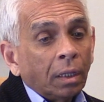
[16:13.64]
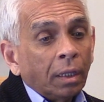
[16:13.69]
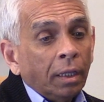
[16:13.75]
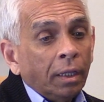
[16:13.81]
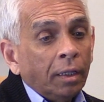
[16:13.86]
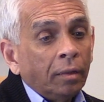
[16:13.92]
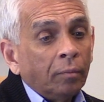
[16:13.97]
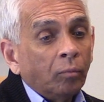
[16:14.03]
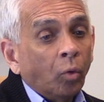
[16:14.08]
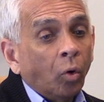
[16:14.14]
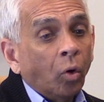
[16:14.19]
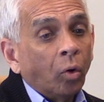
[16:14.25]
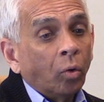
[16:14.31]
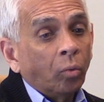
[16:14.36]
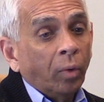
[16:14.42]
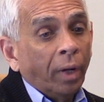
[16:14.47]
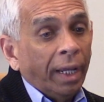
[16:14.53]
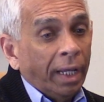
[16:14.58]
in more
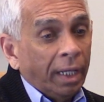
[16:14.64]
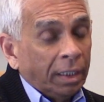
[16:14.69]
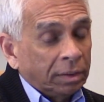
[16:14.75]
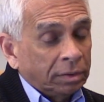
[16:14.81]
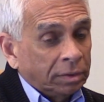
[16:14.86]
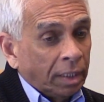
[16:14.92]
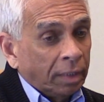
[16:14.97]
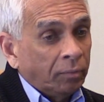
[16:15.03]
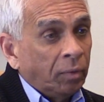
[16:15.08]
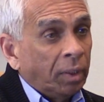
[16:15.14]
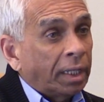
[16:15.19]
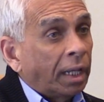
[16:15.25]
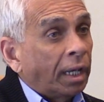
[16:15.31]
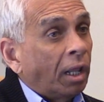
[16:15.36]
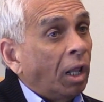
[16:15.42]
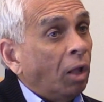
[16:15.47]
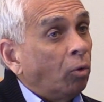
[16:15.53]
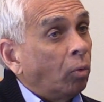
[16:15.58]
ways than we can
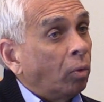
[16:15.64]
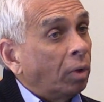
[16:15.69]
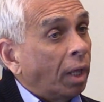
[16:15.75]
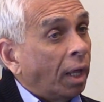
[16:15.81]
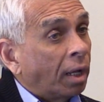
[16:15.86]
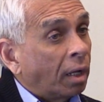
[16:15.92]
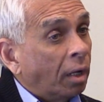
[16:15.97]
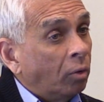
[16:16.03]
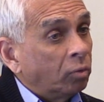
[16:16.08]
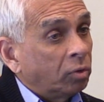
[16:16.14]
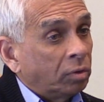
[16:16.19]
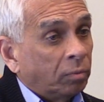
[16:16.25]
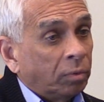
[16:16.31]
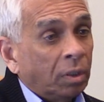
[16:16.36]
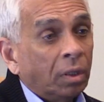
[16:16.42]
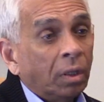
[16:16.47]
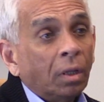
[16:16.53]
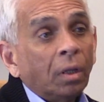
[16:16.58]
hold
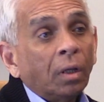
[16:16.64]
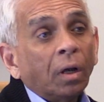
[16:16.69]
accountable,